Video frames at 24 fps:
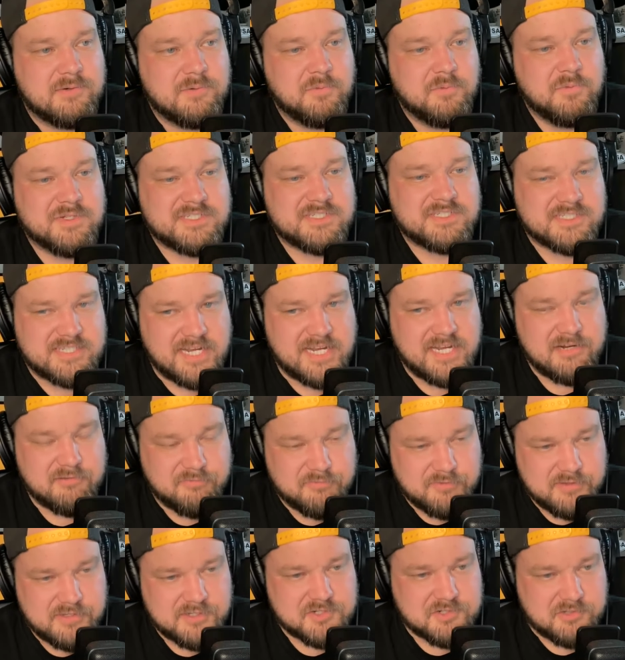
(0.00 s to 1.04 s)
with state
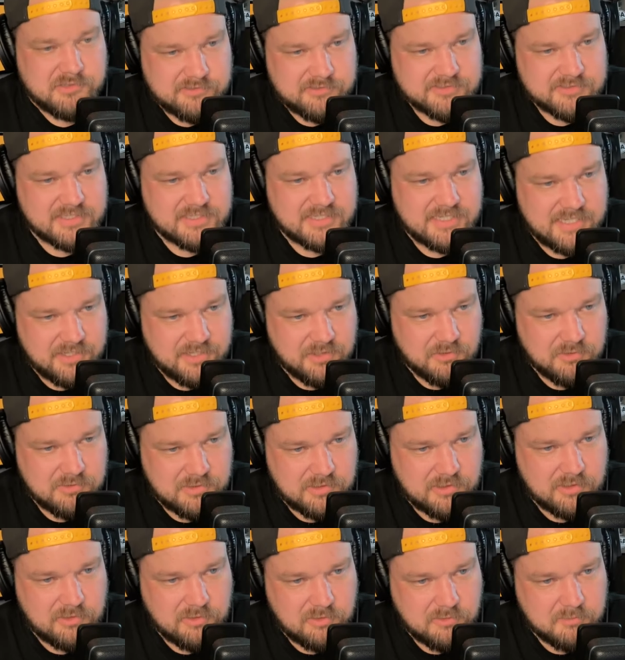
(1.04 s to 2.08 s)
officials in
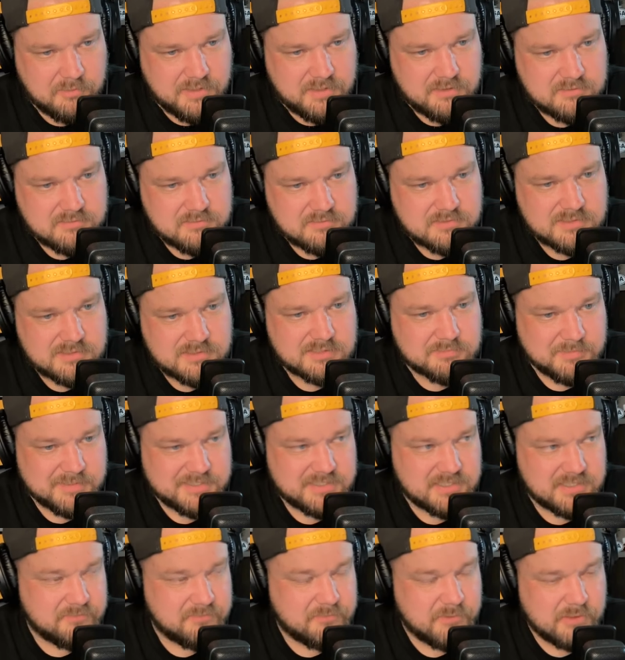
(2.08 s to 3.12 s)
Oklahoma,
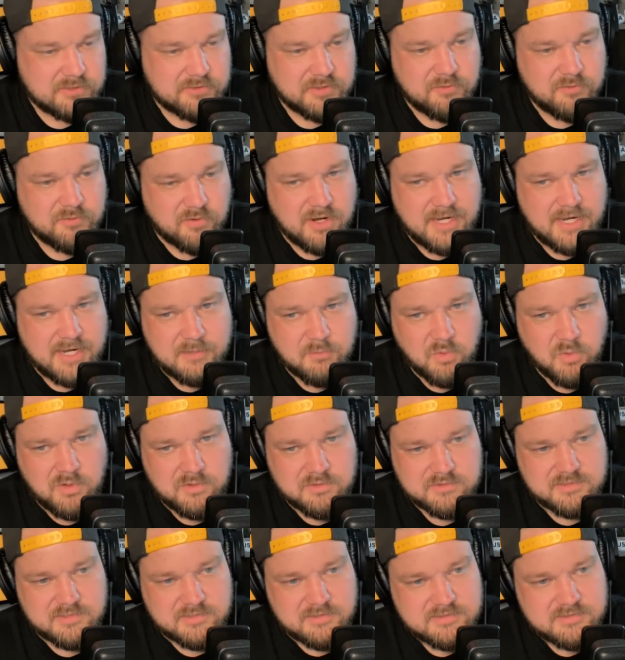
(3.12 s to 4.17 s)
specifically Ryan
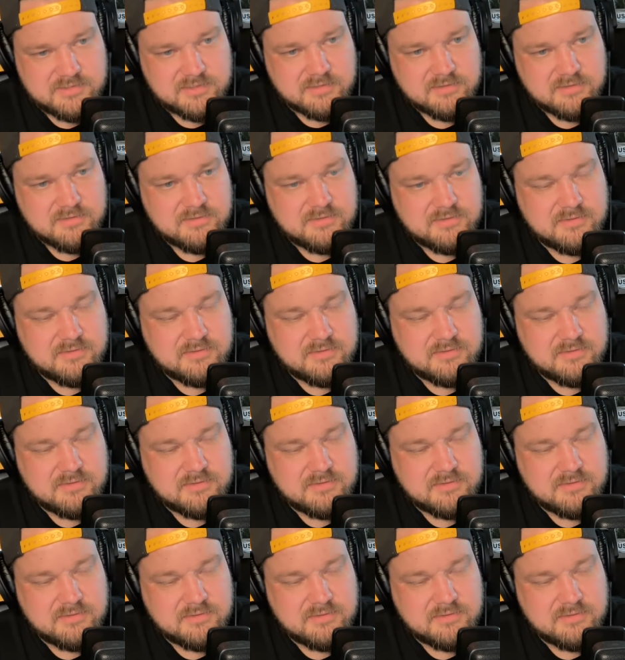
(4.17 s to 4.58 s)
Walters,